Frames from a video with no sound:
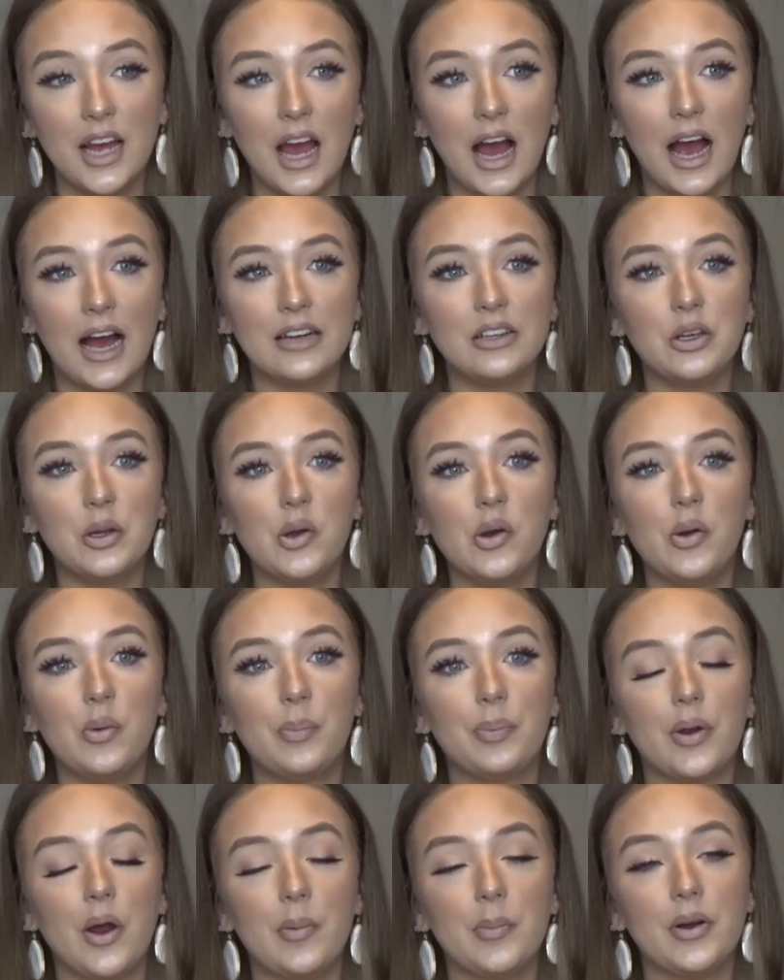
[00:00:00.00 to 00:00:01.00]
I
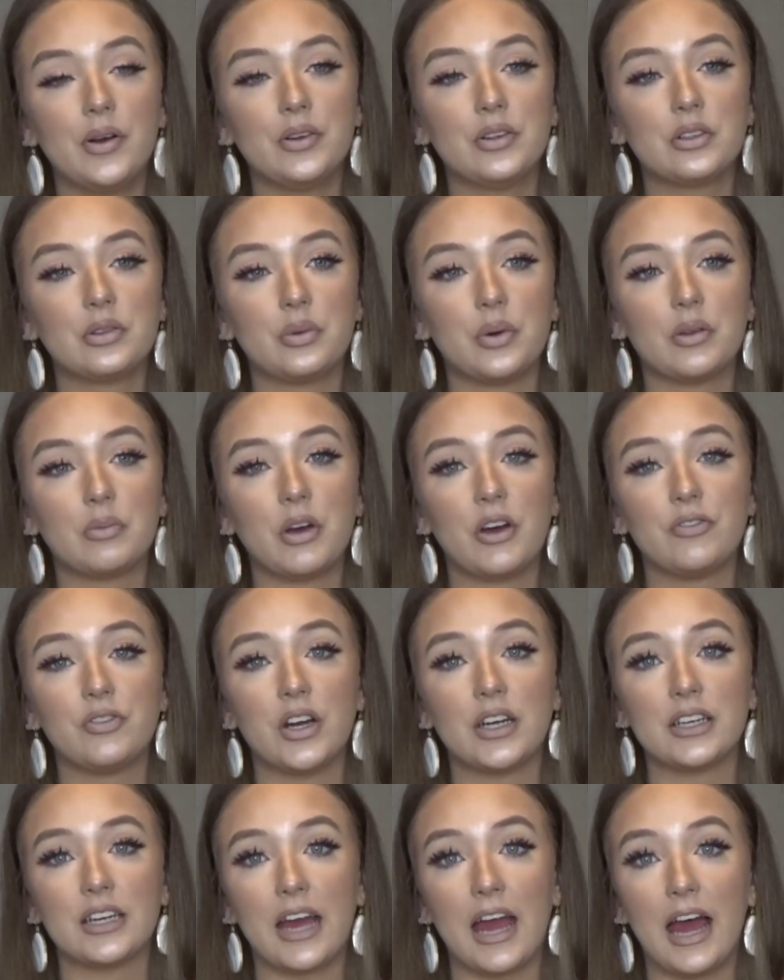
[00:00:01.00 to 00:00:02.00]
do promos with my
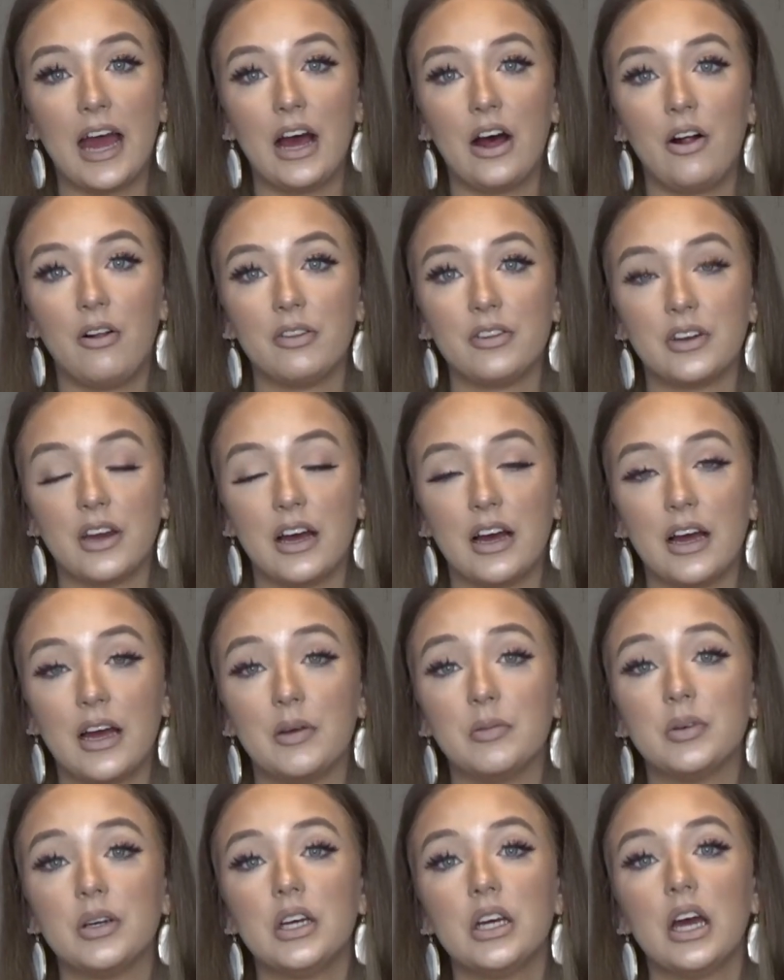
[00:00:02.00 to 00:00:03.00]
friend Kat all the
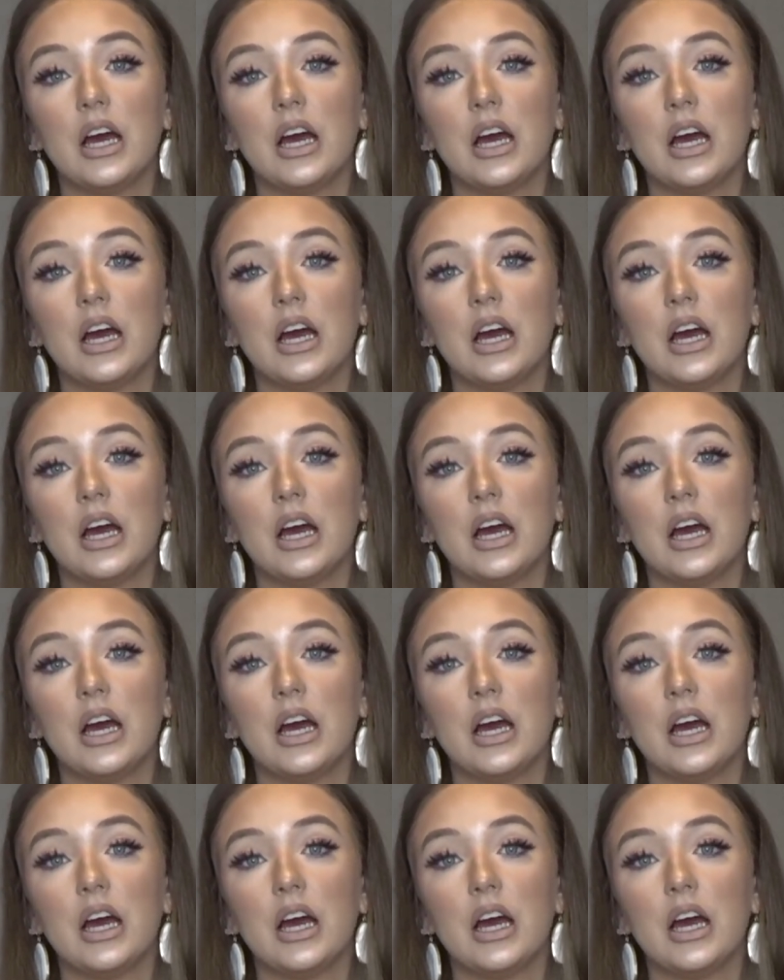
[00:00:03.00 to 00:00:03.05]
time.